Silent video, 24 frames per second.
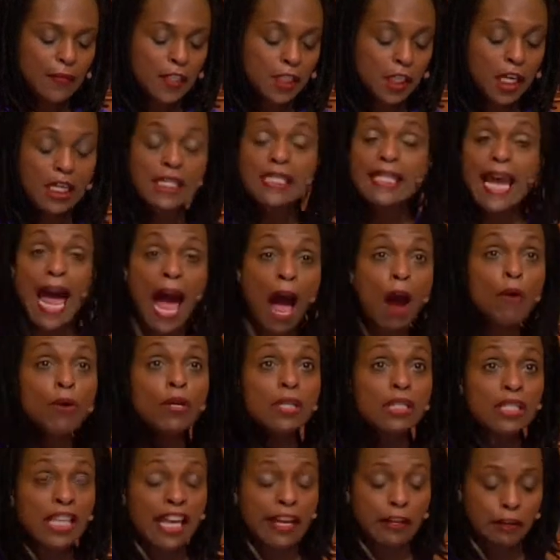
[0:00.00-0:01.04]
Just
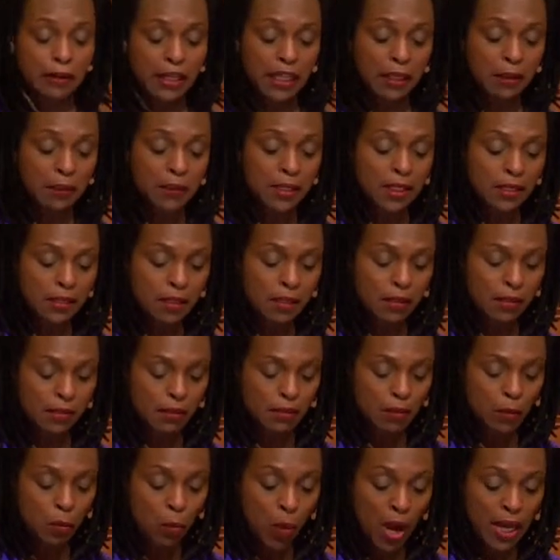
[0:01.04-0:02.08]
hours later, he was
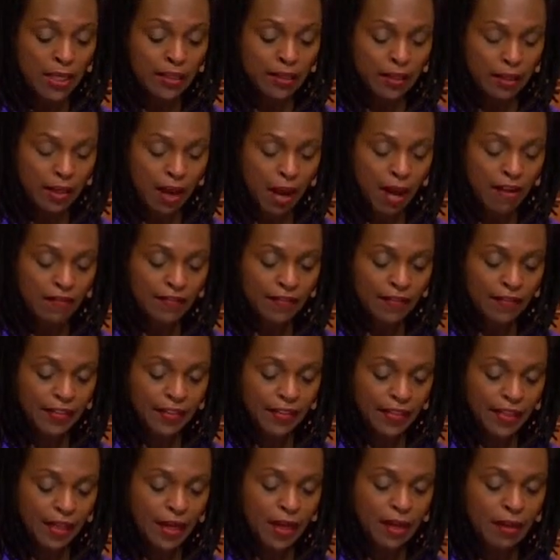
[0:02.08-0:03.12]
one of
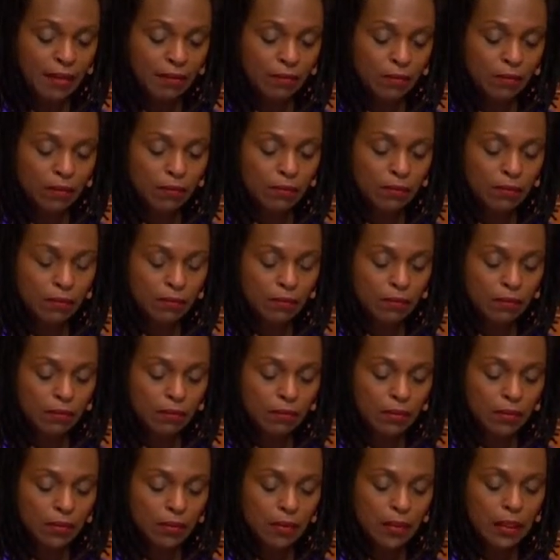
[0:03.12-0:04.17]
the
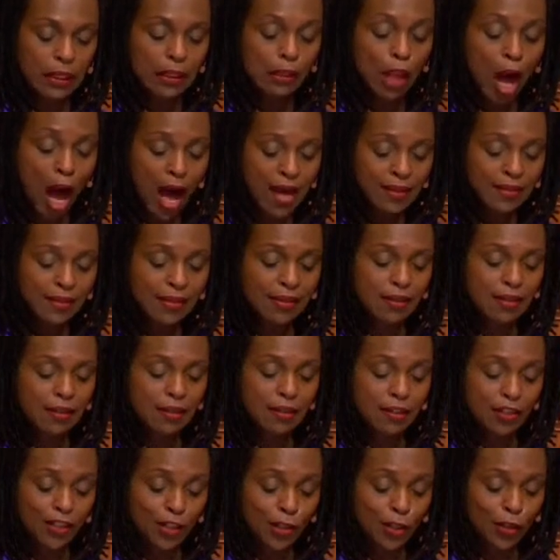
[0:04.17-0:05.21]
lost
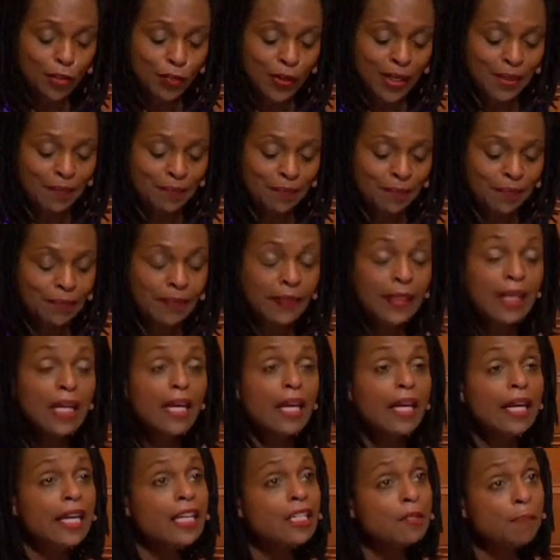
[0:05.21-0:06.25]
children.
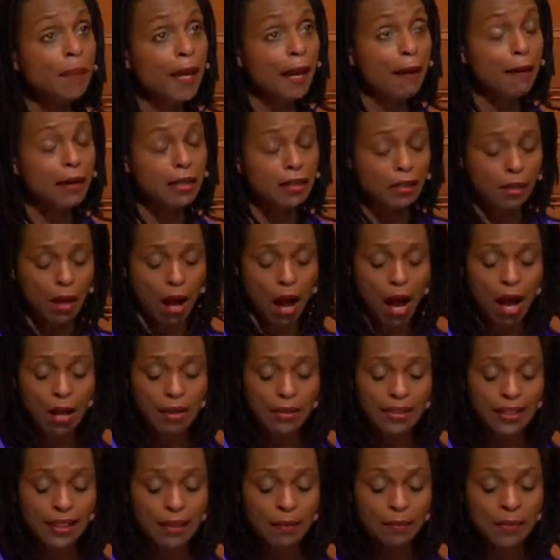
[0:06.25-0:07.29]
His parents
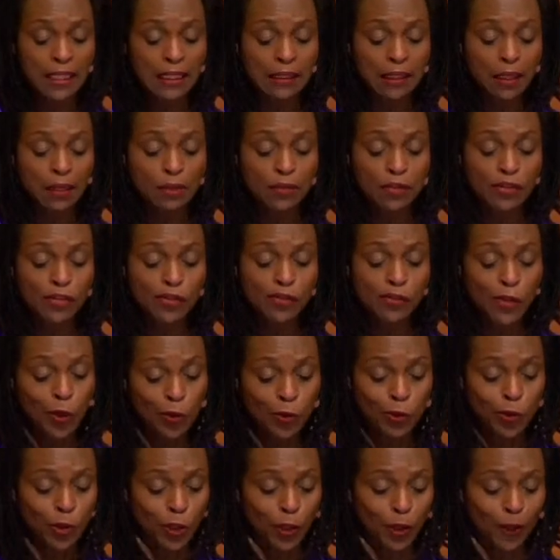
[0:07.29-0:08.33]
called him the little
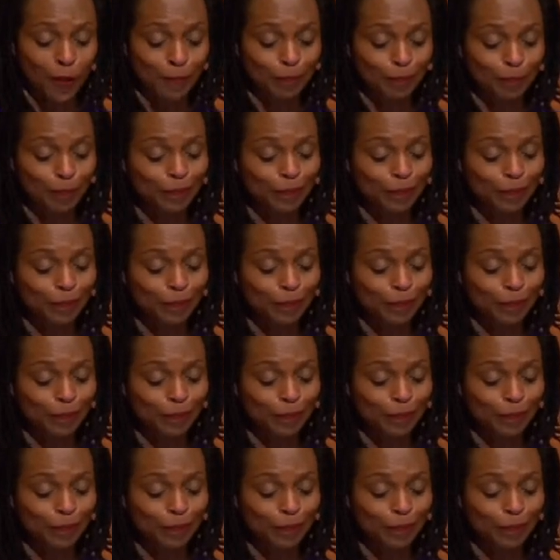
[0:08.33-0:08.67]
soldier.